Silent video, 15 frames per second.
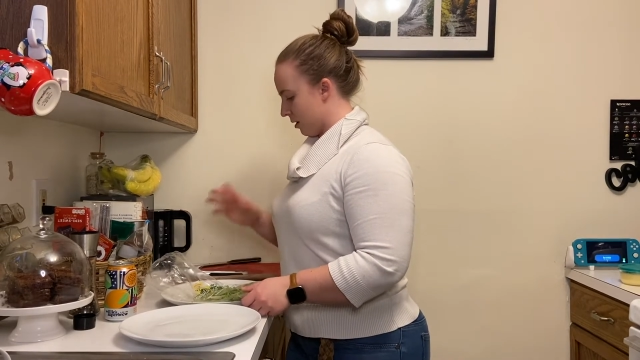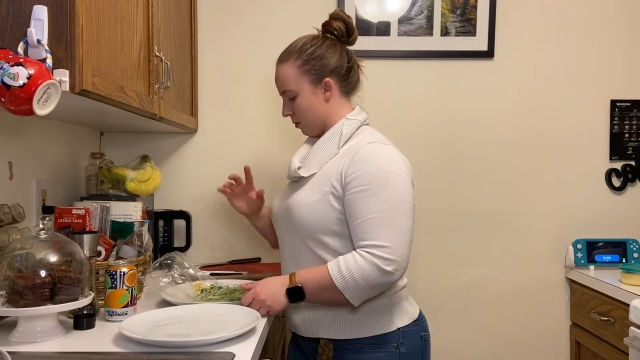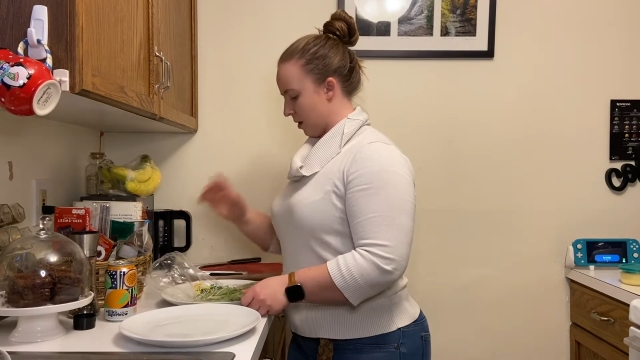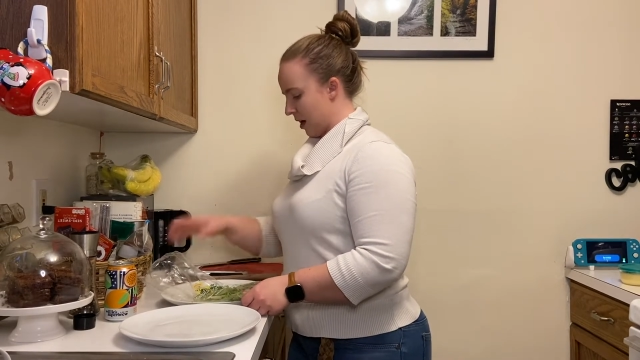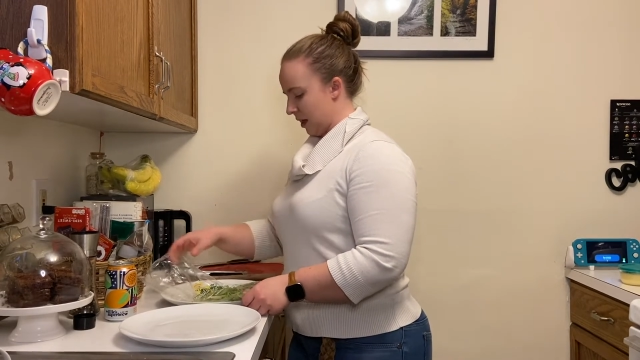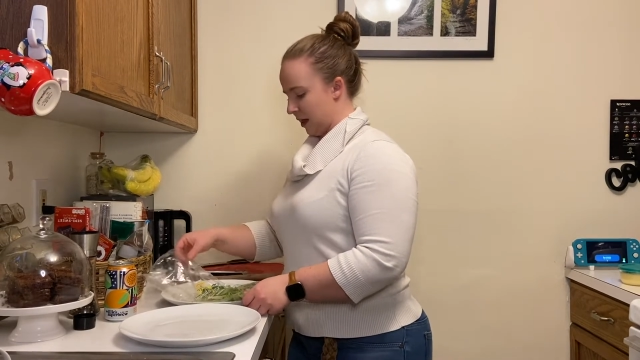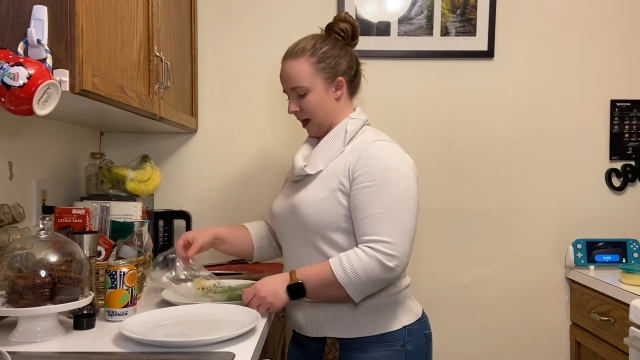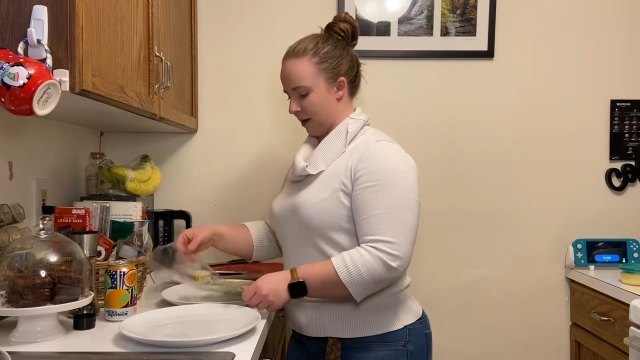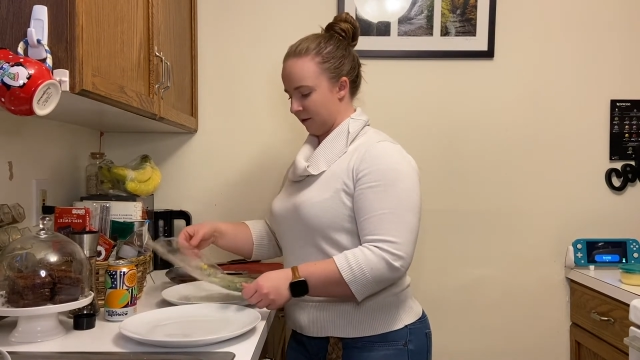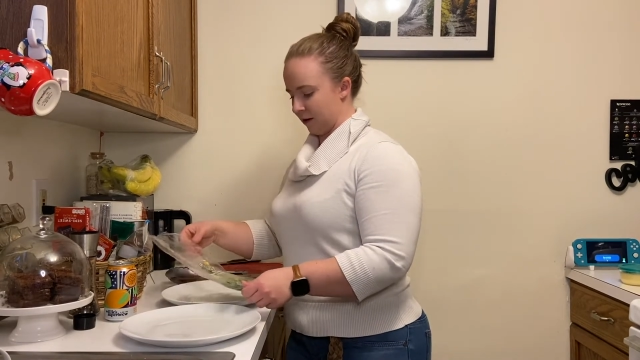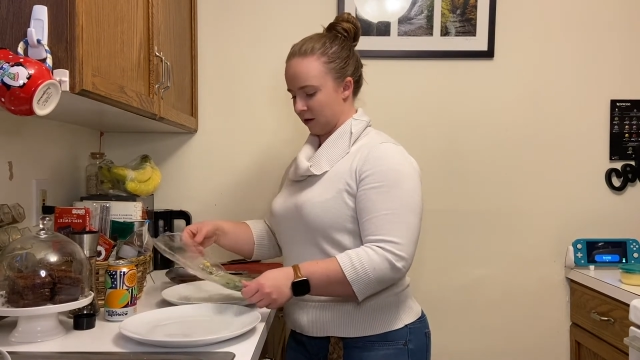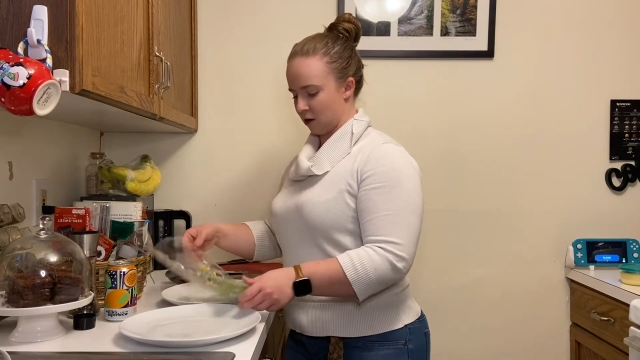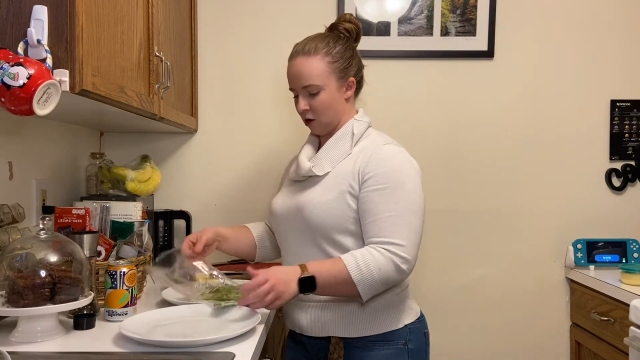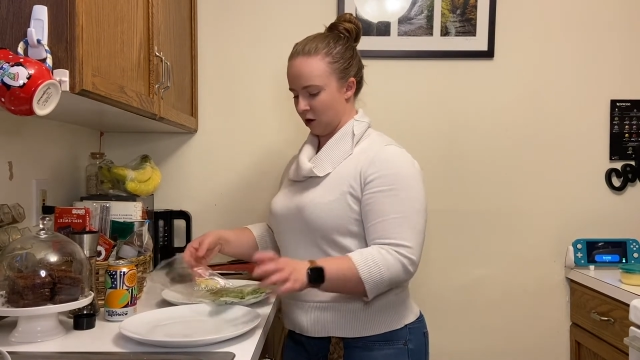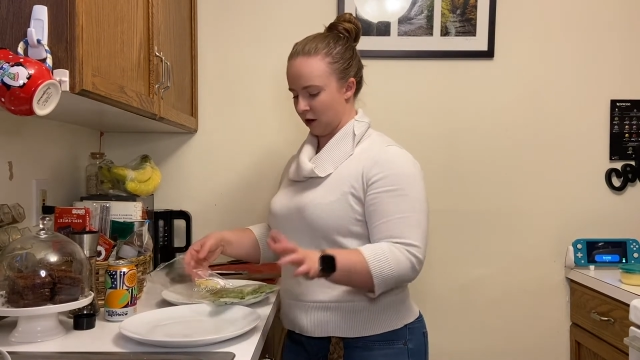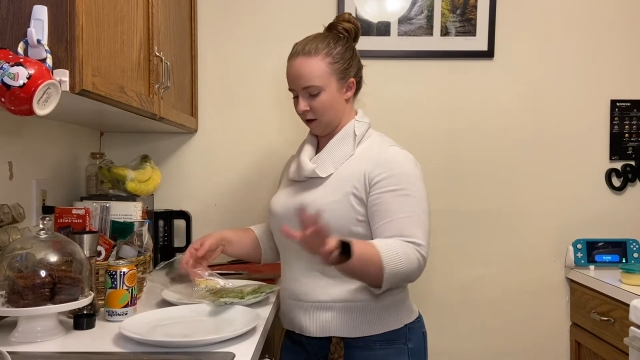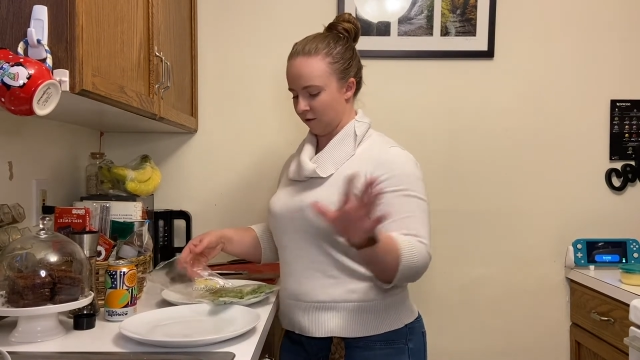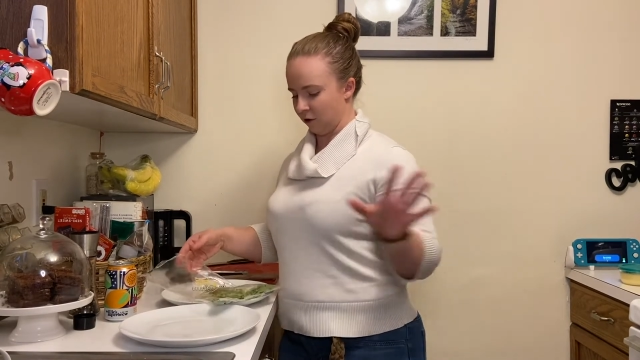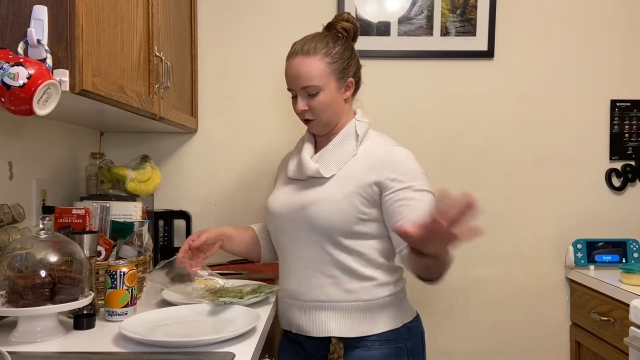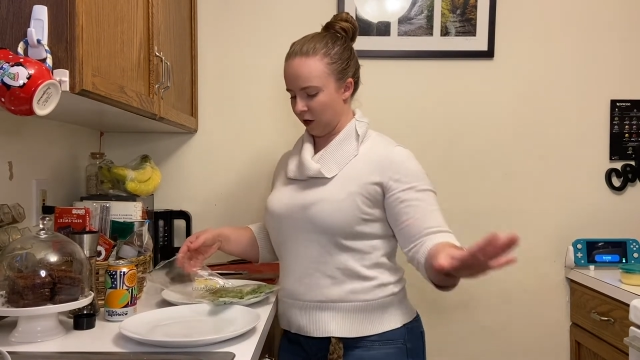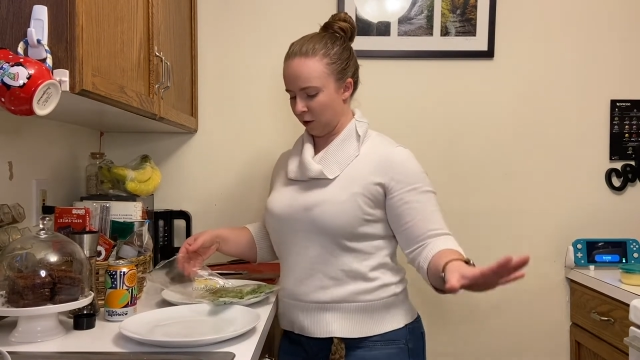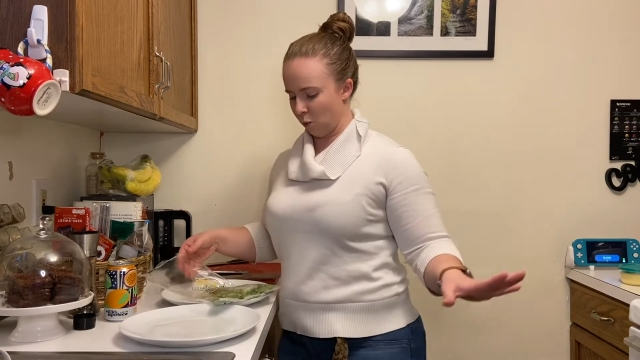we get that cooking
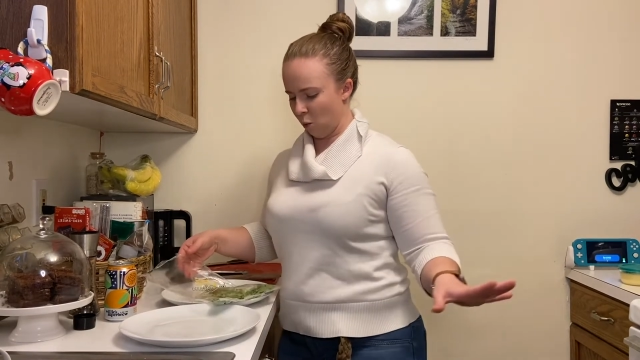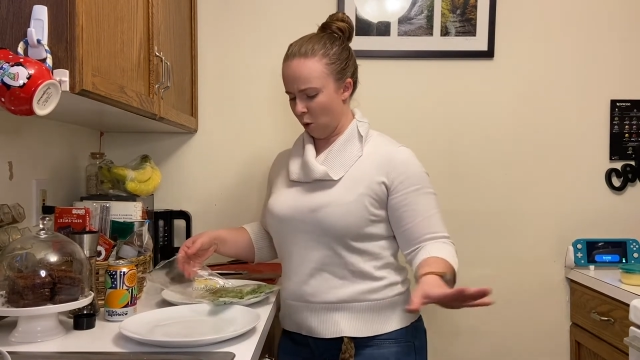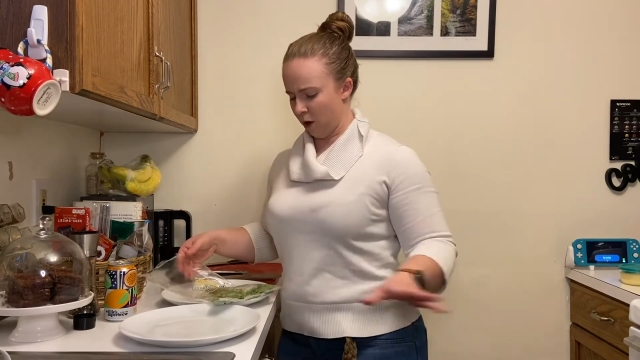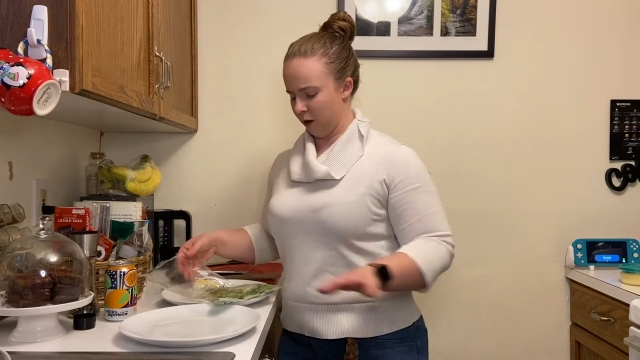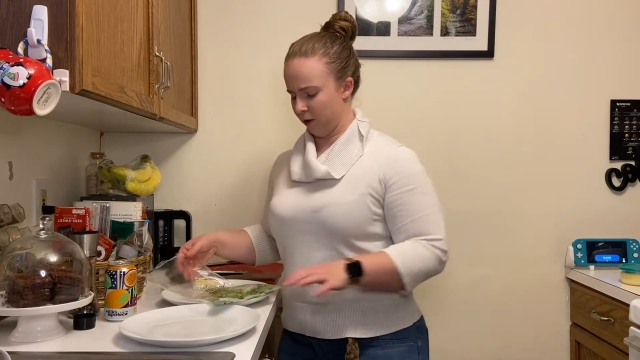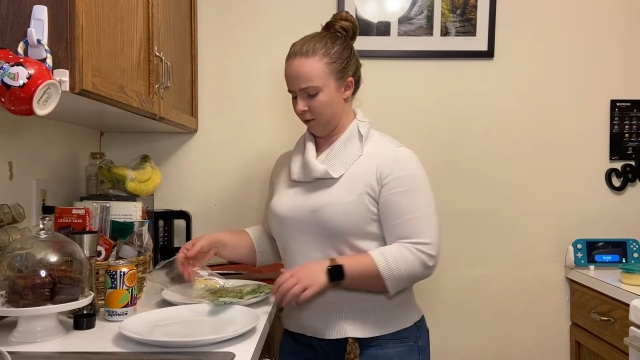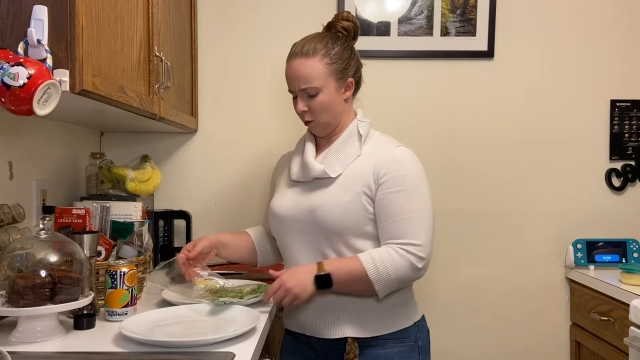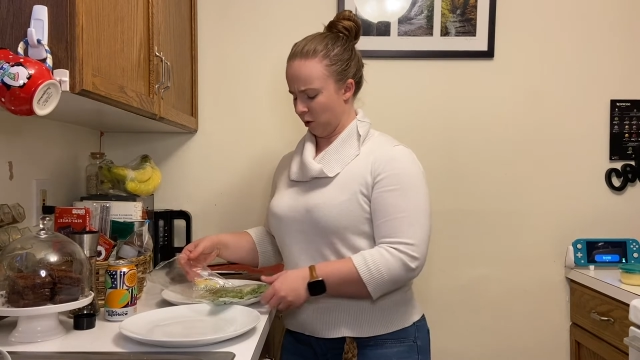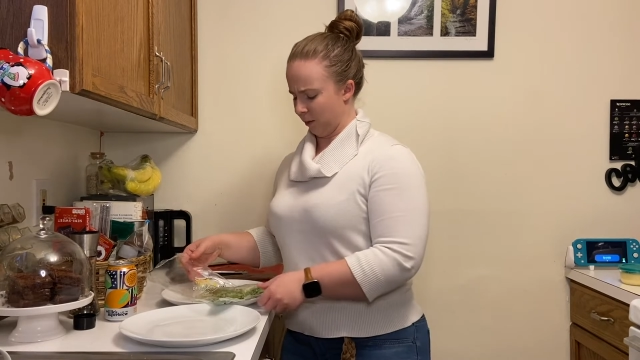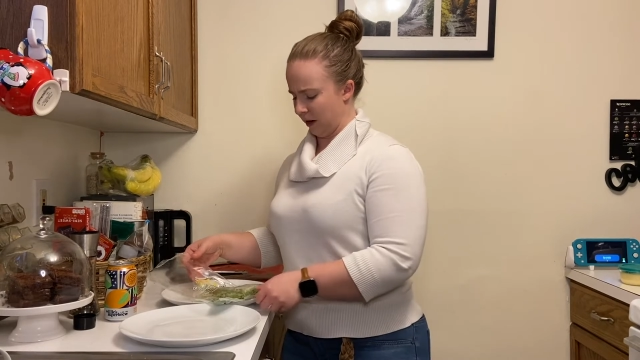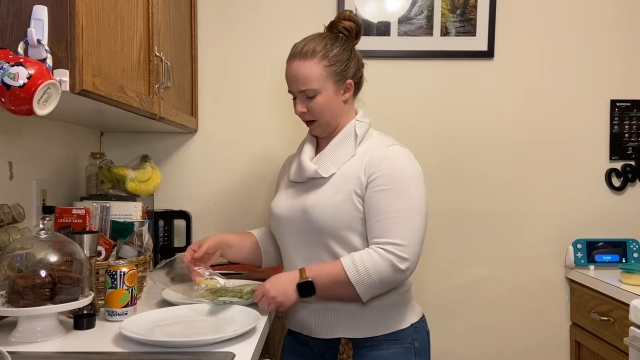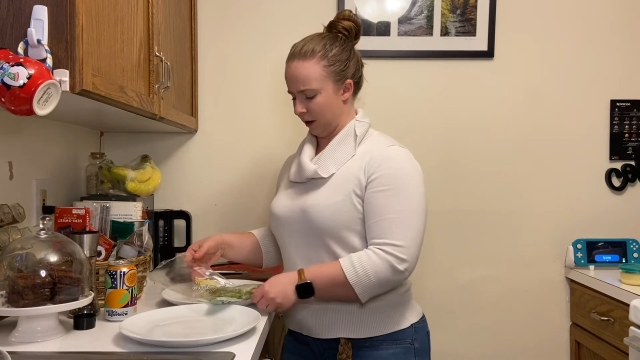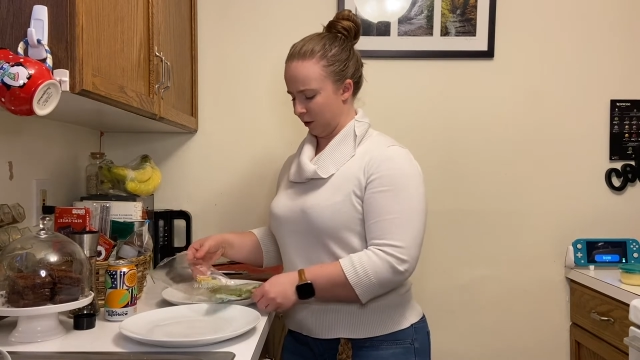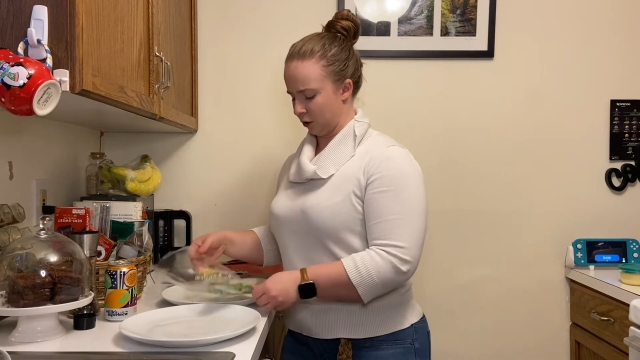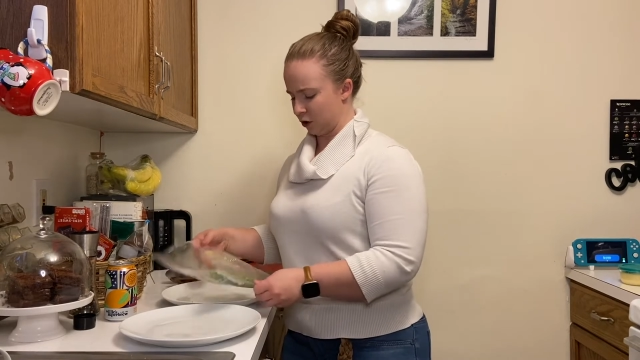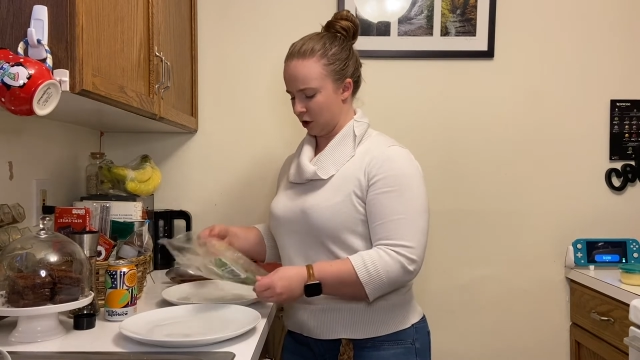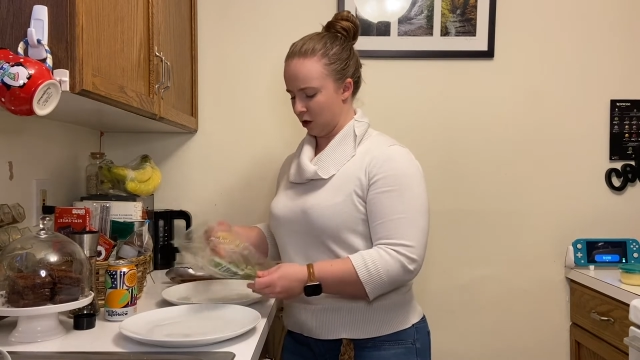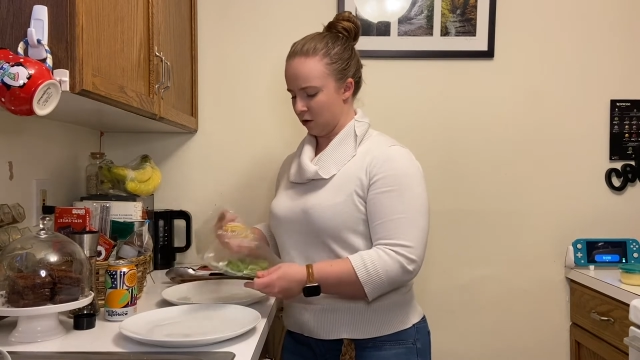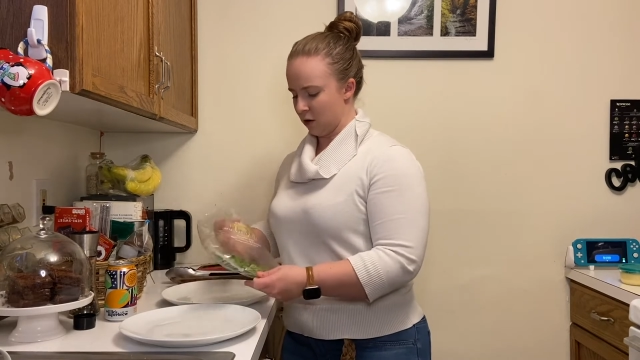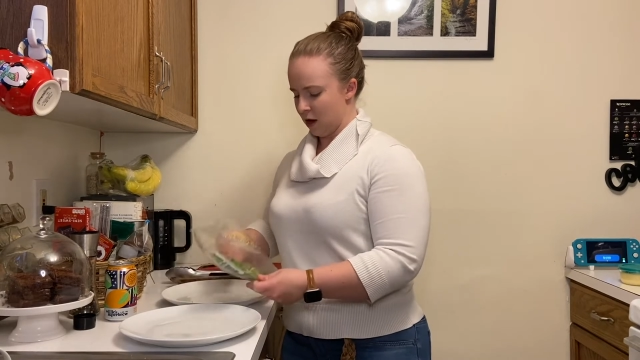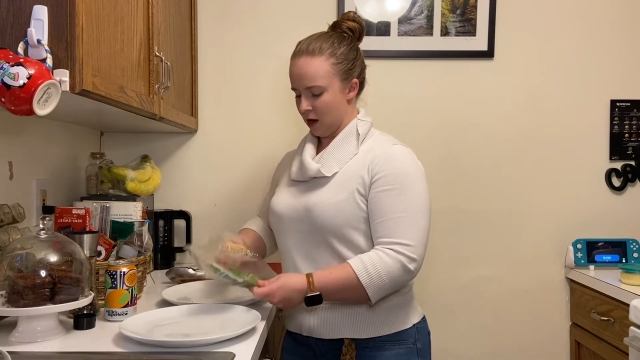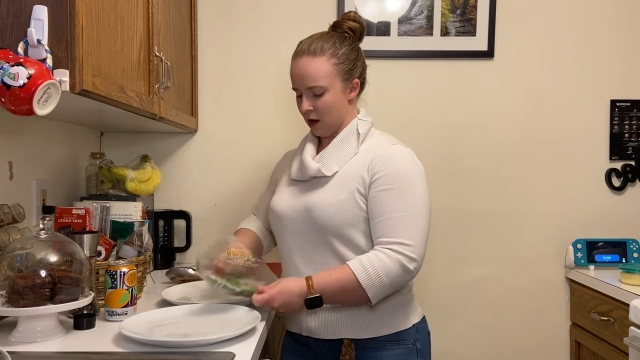for like 1 more minute or so,